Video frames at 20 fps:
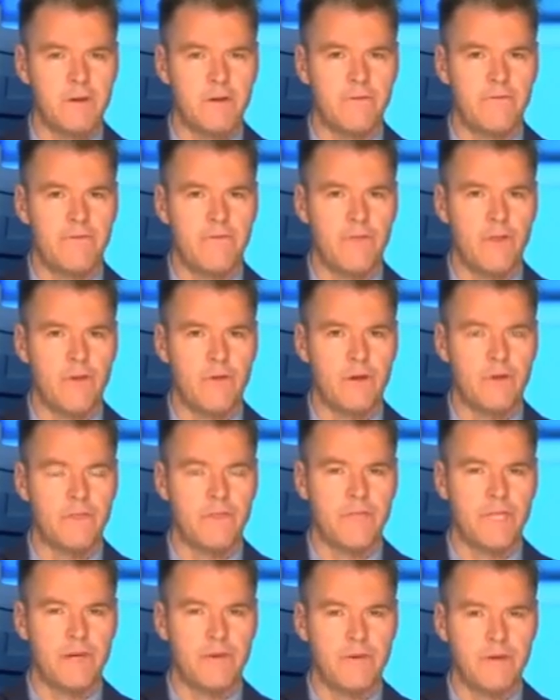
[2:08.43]
to float a
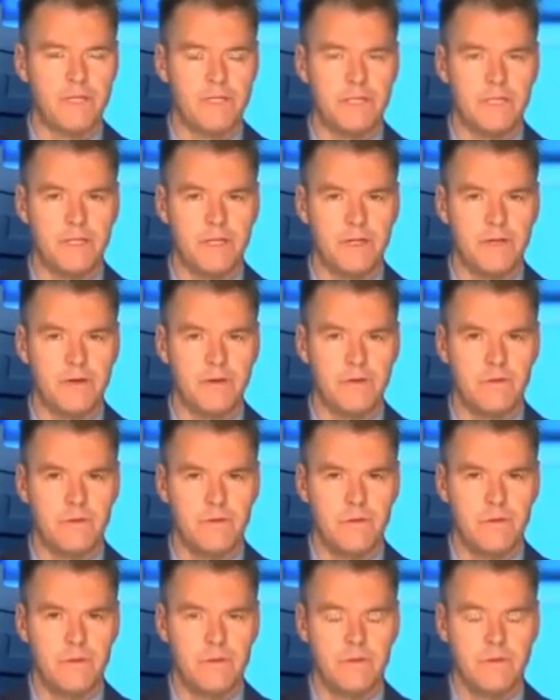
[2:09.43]
theory to you
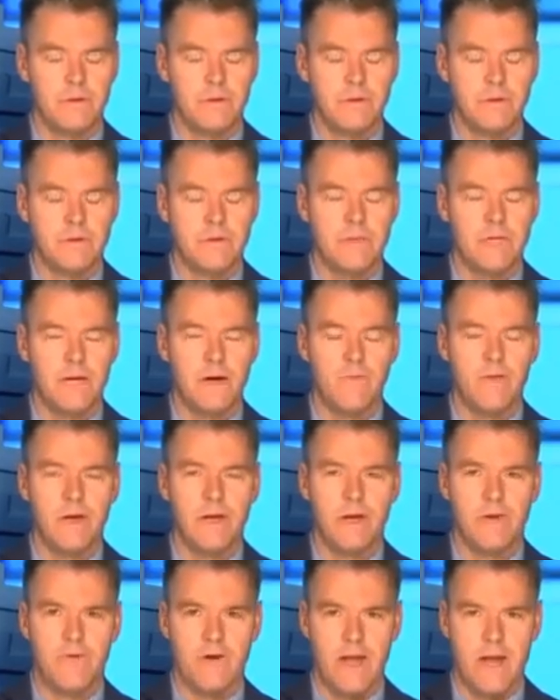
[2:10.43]
that I want
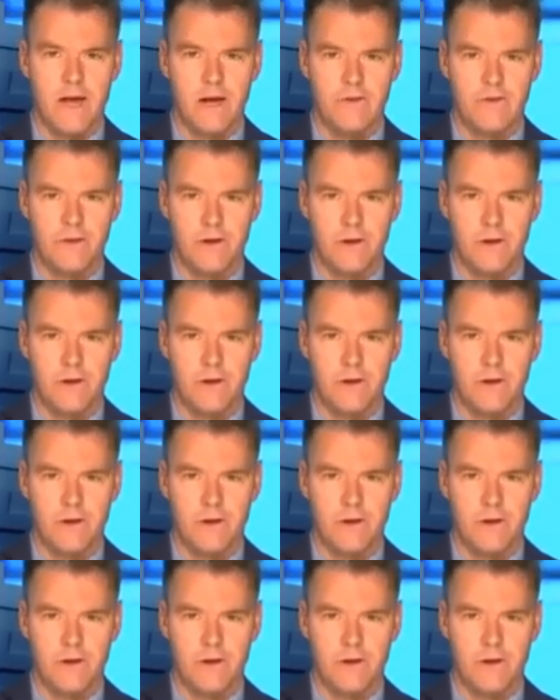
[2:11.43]
your reaction